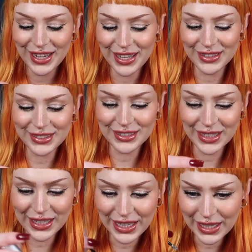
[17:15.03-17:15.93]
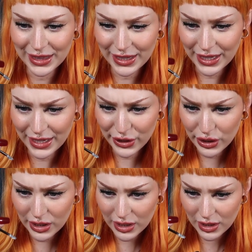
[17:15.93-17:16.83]
and this is in
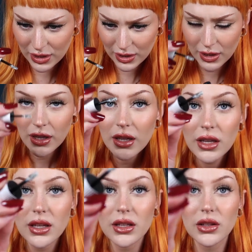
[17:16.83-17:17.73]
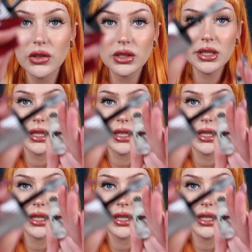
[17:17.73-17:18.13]
clear. Looks